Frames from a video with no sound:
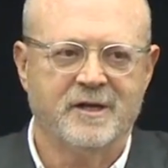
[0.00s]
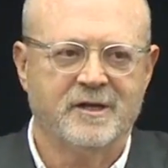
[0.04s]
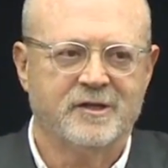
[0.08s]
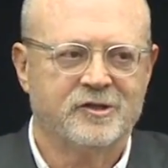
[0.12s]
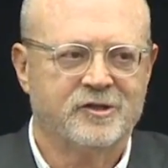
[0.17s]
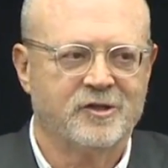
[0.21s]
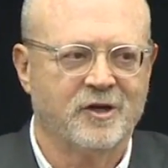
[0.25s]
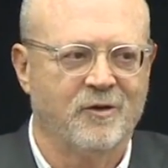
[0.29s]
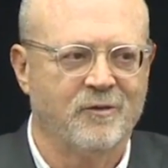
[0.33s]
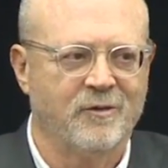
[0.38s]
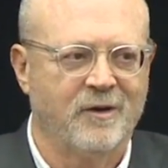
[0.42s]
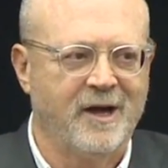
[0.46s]

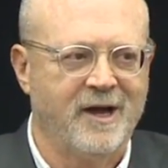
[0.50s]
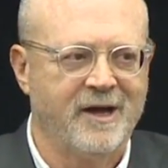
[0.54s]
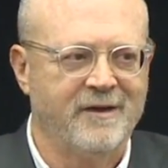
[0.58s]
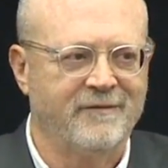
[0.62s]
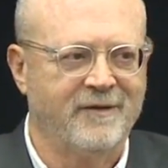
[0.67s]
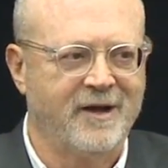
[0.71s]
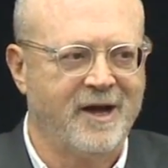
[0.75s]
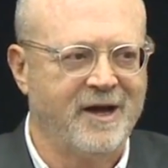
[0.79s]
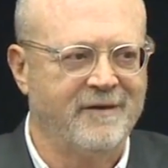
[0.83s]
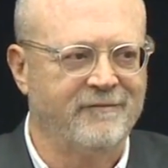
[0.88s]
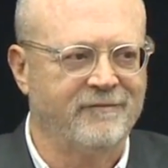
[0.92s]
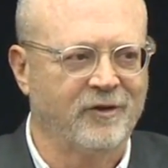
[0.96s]
So I've,
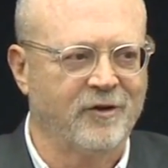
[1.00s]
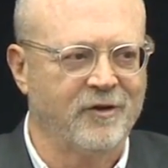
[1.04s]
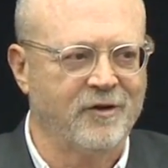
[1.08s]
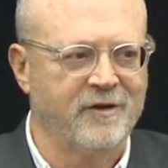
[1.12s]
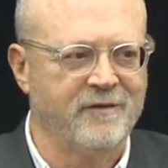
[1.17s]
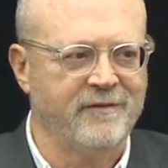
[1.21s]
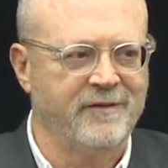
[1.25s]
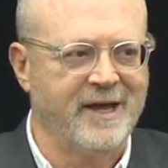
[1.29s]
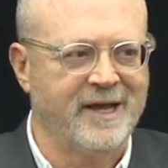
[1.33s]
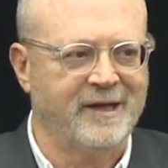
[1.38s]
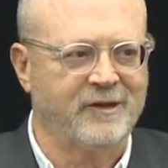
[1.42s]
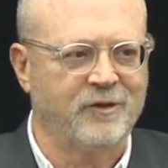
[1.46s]
I've
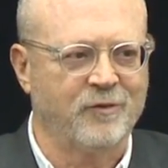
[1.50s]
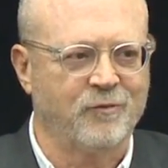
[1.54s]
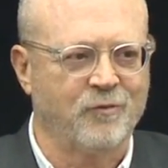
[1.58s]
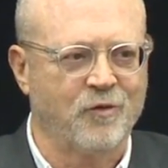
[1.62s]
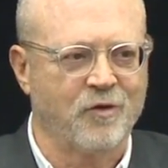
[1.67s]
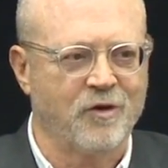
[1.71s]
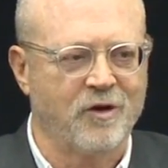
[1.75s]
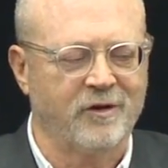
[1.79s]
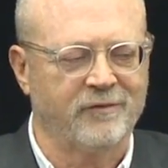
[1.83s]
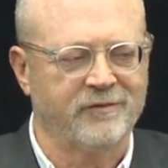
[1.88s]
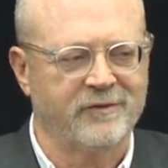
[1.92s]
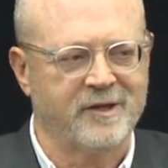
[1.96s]
learned that the
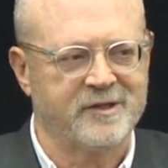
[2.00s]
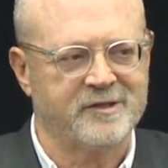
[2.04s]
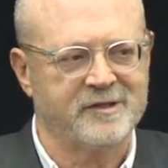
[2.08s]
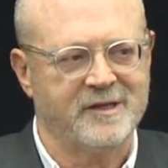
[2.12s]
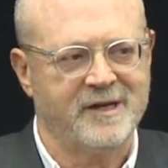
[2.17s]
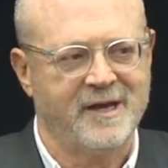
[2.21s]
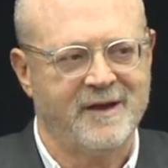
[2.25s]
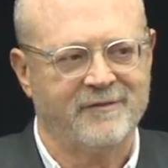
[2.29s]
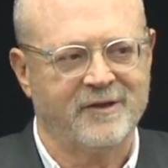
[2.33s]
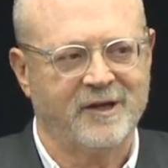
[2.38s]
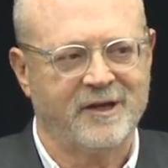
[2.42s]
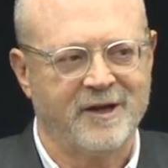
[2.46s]
world
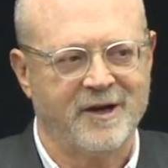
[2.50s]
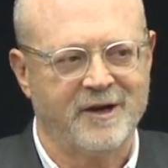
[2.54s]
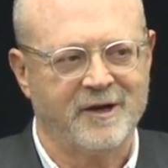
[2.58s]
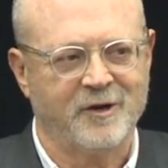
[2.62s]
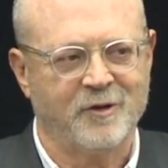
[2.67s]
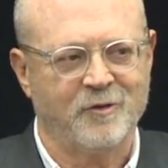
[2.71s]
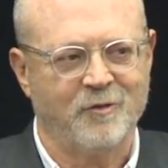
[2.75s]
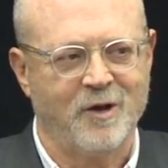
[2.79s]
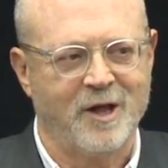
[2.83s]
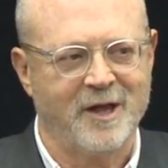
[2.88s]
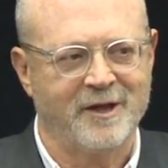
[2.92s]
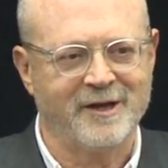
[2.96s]
doesn't have the kind
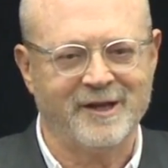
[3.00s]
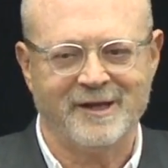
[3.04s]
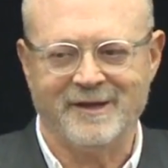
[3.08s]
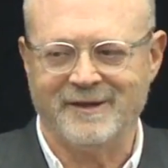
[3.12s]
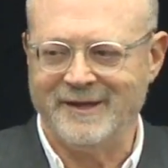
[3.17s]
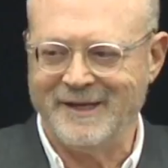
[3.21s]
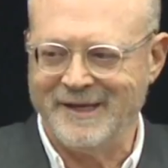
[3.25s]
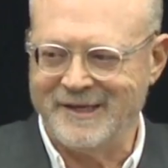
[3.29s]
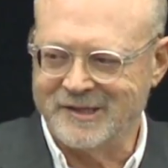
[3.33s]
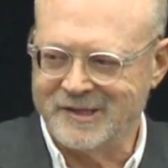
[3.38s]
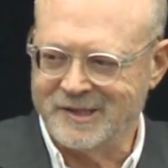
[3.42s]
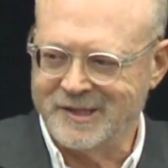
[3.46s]
of quality it
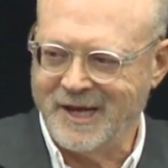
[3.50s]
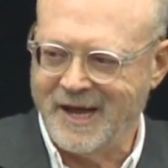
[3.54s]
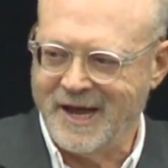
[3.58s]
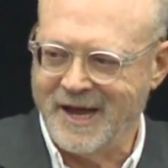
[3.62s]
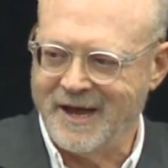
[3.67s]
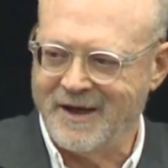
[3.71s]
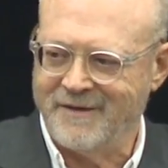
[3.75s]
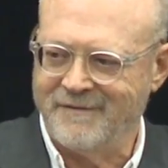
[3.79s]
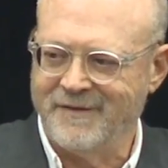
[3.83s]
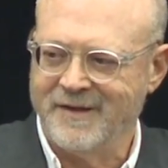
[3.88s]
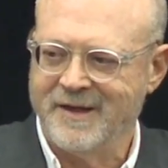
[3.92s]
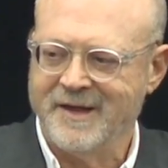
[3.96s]
needs to
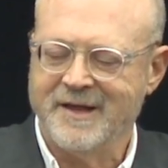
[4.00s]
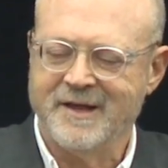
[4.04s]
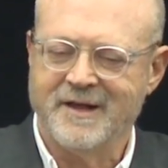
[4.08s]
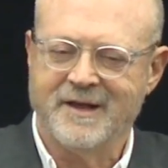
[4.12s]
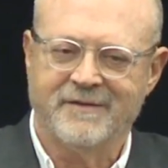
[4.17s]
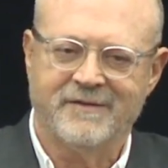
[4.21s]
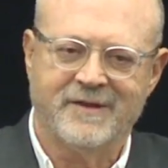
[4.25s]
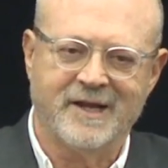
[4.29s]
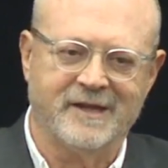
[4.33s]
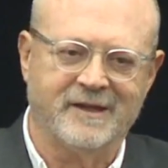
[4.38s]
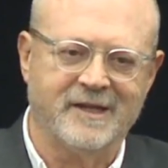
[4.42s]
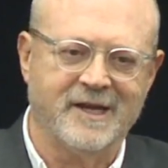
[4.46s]
have,
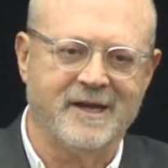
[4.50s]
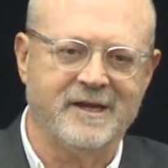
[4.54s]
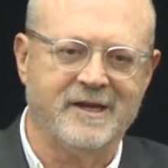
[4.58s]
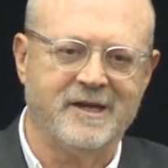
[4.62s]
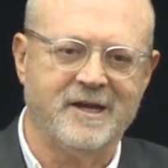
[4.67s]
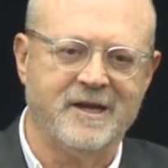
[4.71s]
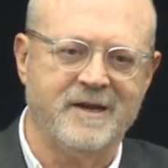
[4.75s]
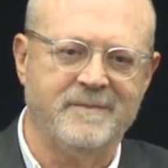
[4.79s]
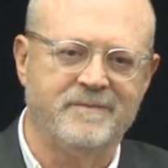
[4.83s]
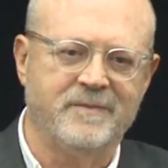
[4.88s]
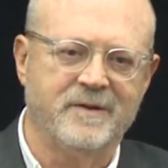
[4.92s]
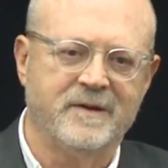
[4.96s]
that they
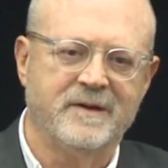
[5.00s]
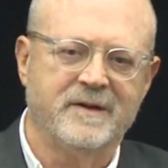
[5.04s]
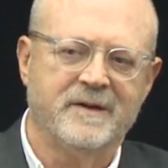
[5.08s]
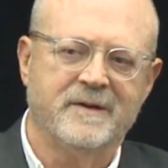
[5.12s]
keep,